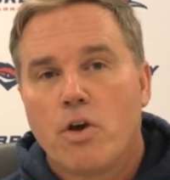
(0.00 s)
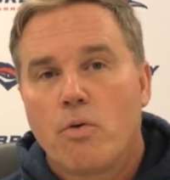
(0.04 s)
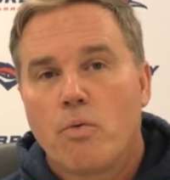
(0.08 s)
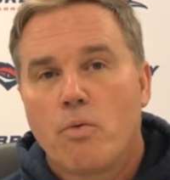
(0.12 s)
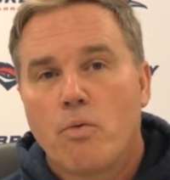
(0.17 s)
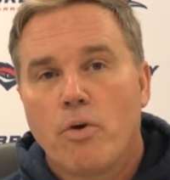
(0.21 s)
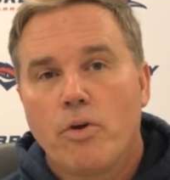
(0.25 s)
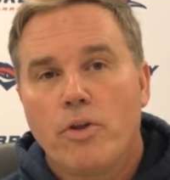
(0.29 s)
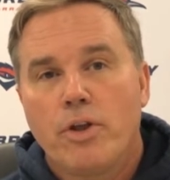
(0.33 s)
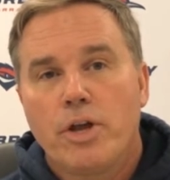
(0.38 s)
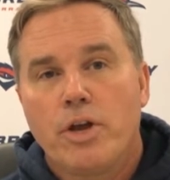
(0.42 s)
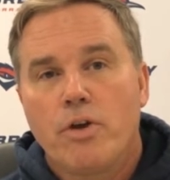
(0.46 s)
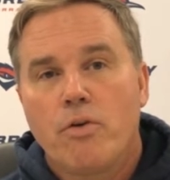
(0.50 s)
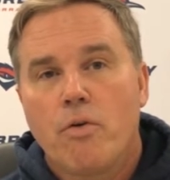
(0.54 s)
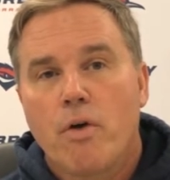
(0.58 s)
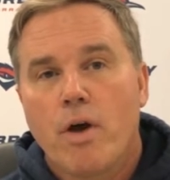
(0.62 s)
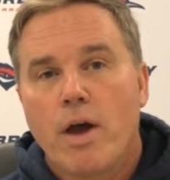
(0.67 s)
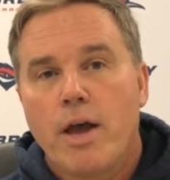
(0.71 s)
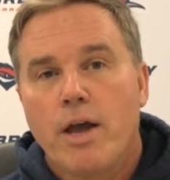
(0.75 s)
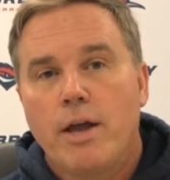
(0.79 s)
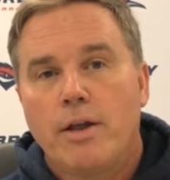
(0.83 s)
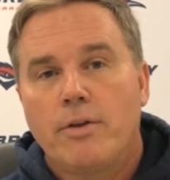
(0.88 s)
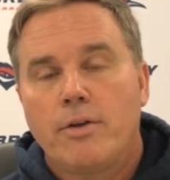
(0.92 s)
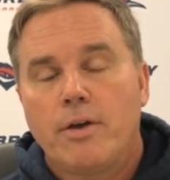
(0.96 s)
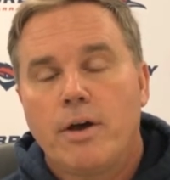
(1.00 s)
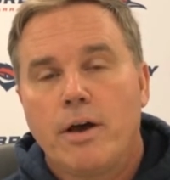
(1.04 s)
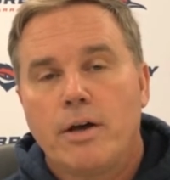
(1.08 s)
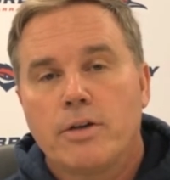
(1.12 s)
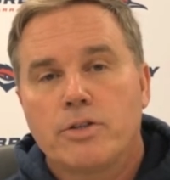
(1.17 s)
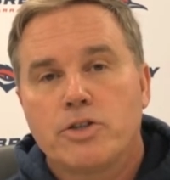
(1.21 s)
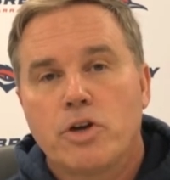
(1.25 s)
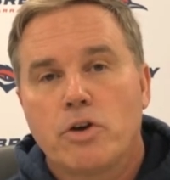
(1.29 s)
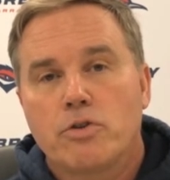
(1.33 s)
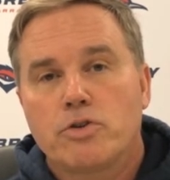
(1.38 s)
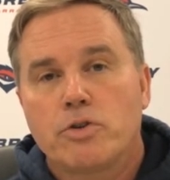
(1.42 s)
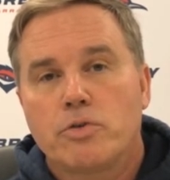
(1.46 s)
really great
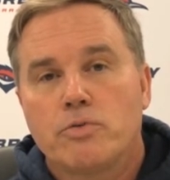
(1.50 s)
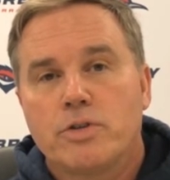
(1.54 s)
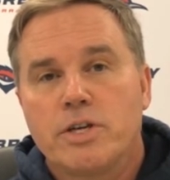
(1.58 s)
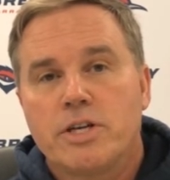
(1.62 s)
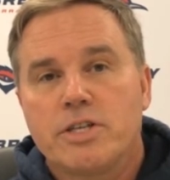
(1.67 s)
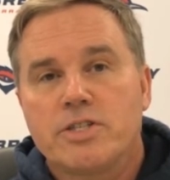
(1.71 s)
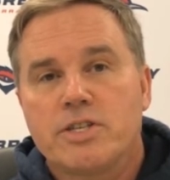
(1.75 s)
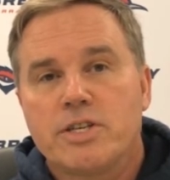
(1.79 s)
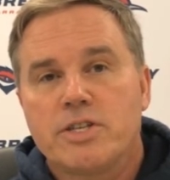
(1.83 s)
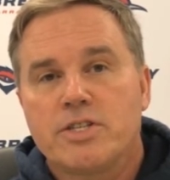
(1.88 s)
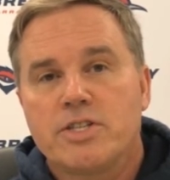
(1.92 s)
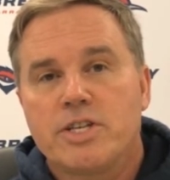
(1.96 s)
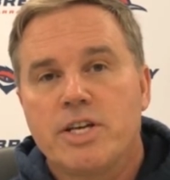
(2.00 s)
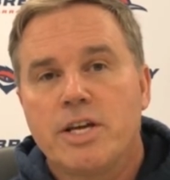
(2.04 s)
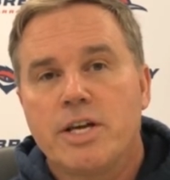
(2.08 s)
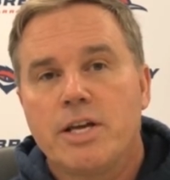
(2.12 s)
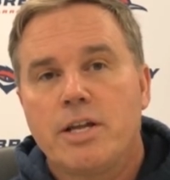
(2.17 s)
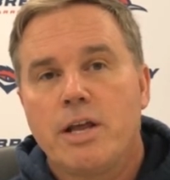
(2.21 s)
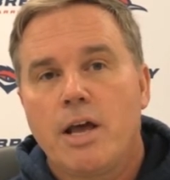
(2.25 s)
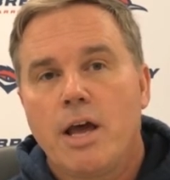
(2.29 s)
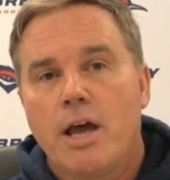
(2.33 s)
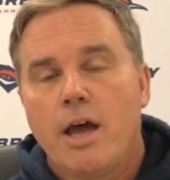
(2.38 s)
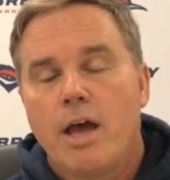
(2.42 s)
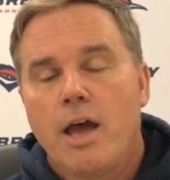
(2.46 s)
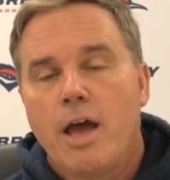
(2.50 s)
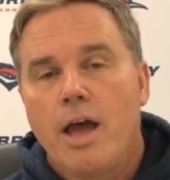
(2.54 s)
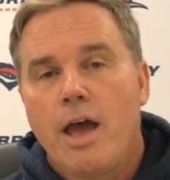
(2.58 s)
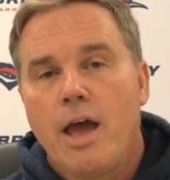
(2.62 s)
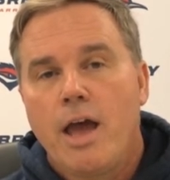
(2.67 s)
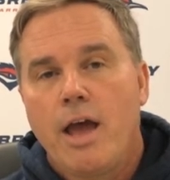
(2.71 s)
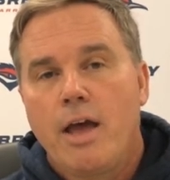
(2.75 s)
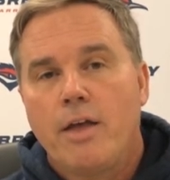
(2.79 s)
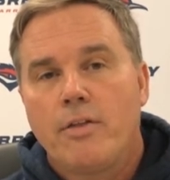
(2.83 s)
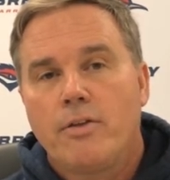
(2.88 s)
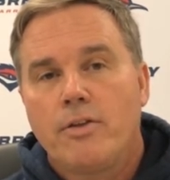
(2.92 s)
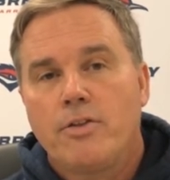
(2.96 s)
social distancing
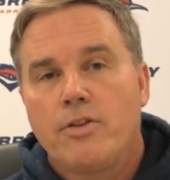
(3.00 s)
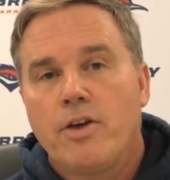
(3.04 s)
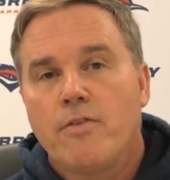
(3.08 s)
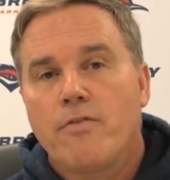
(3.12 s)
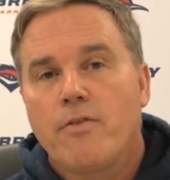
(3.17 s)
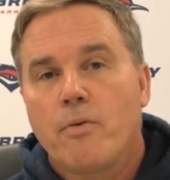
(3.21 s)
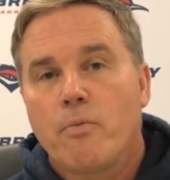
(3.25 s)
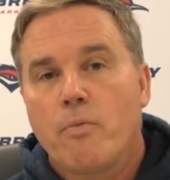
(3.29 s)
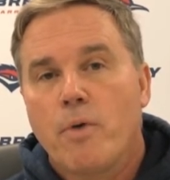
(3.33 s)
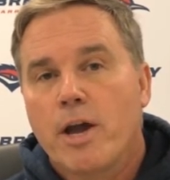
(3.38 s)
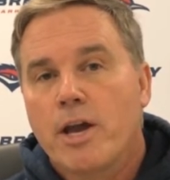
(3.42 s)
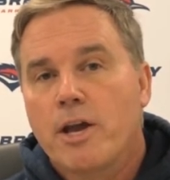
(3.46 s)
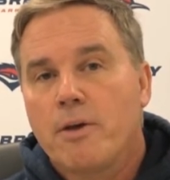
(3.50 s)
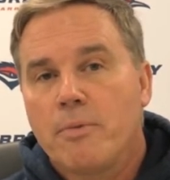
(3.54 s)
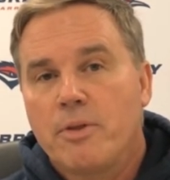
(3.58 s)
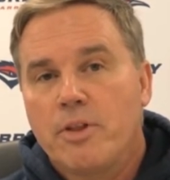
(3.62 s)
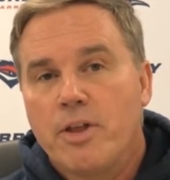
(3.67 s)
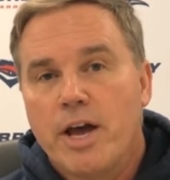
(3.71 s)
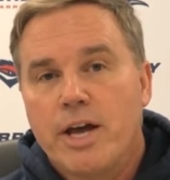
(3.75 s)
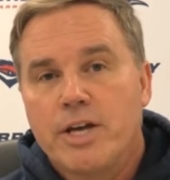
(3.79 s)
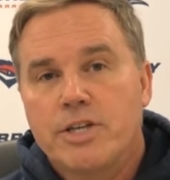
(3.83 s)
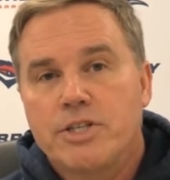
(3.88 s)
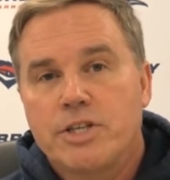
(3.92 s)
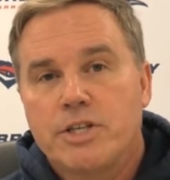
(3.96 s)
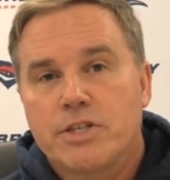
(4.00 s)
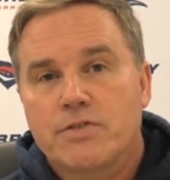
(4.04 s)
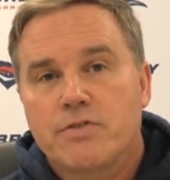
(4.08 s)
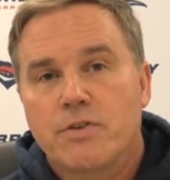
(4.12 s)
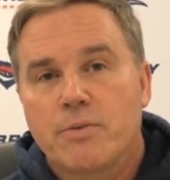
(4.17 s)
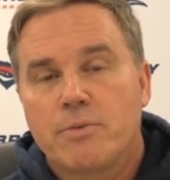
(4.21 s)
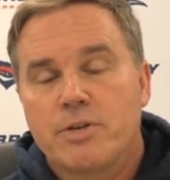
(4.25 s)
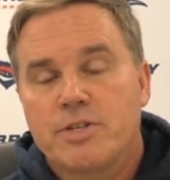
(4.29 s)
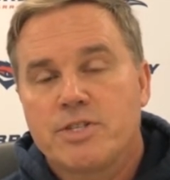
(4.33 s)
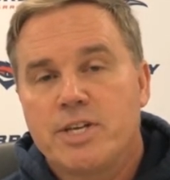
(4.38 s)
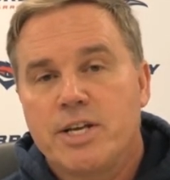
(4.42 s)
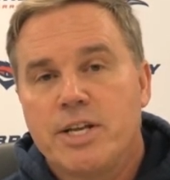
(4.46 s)
and the different recommendations
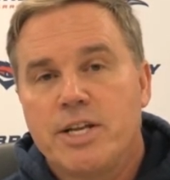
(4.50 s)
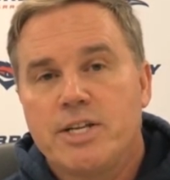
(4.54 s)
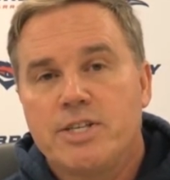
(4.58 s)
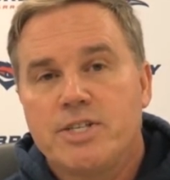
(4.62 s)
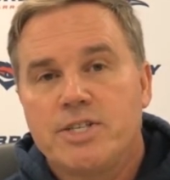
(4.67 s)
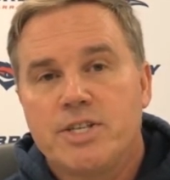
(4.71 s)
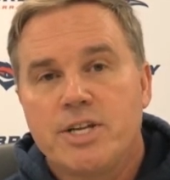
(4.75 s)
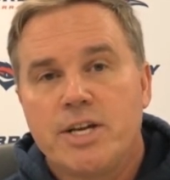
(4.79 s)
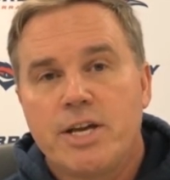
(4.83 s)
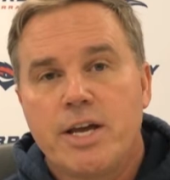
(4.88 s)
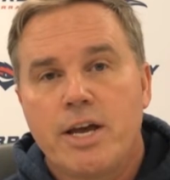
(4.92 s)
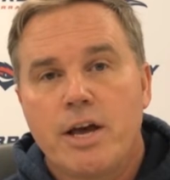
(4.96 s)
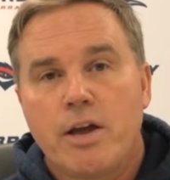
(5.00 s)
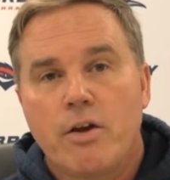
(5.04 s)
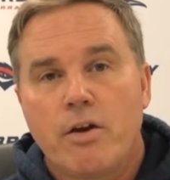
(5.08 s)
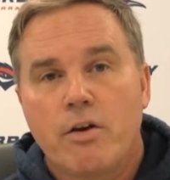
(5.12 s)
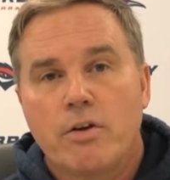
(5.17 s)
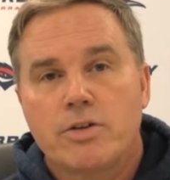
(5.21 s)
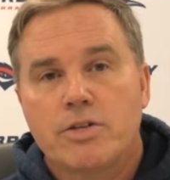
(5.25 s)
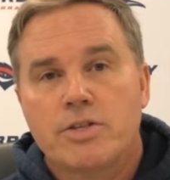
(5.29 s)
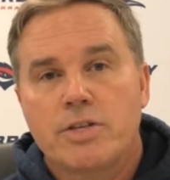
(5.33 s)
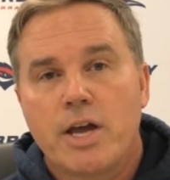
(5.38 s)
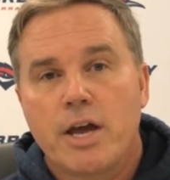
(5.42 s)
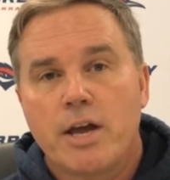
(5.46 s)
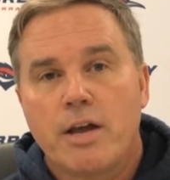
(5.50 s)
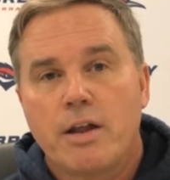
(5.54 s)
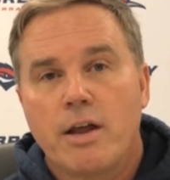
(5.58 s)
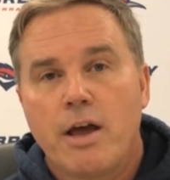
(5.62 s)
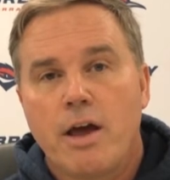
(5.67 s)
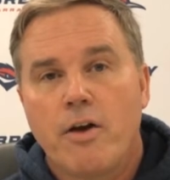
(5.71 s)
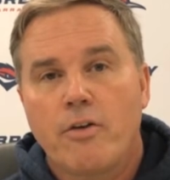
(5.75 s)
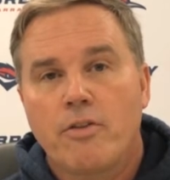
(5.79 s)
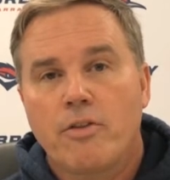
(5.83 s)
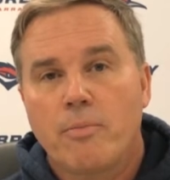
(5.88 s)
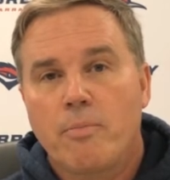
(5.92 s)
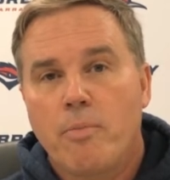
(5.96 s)
from the CDC and our state
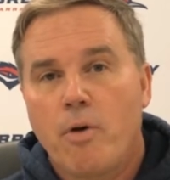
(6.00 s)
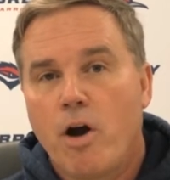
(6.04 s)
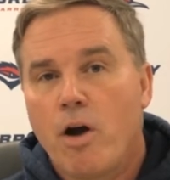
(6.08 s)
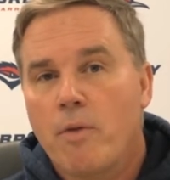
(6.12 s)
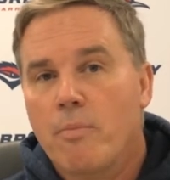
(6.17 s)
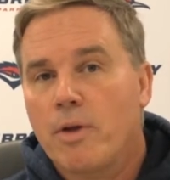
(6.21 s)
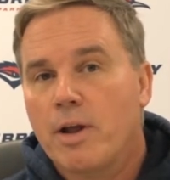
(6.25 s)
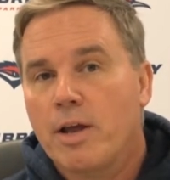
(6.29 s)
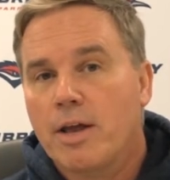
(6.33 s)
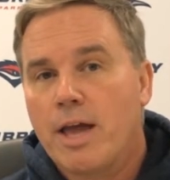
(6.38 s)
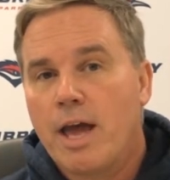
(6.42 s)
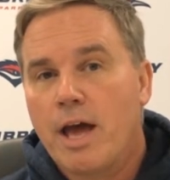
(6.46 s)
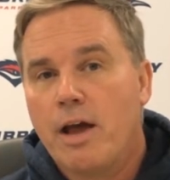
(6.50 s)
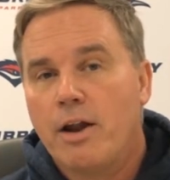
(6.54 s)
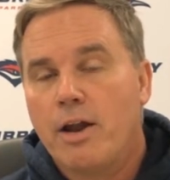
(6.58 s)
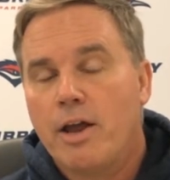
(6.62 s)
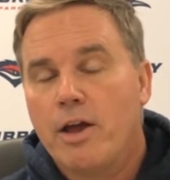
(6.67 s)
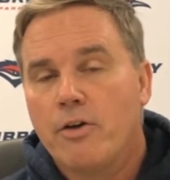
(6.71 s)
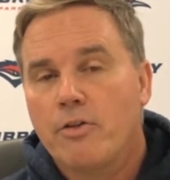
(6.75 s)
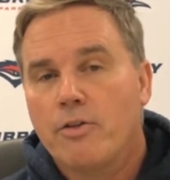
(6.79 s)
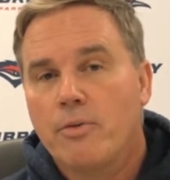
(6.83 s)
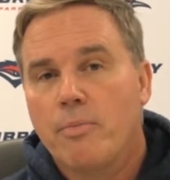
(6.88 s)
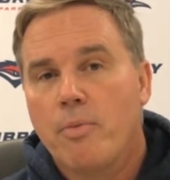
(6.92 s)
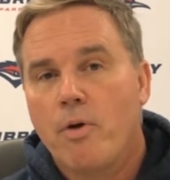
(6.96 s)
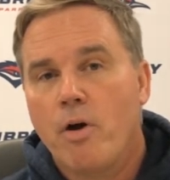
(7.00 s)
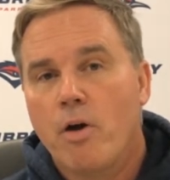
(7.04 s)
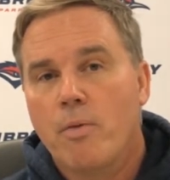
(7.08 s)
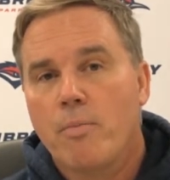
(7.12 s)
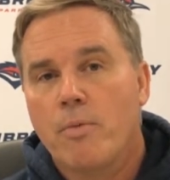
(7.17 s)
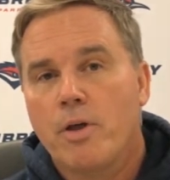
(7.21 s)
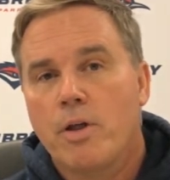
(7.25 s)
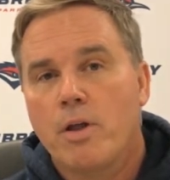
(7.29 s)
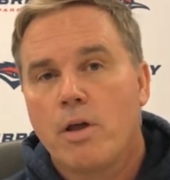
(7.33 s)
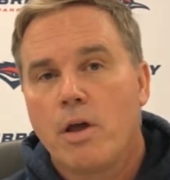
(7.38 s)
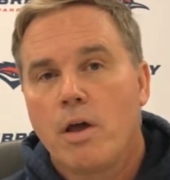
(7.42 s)
health department and county health department.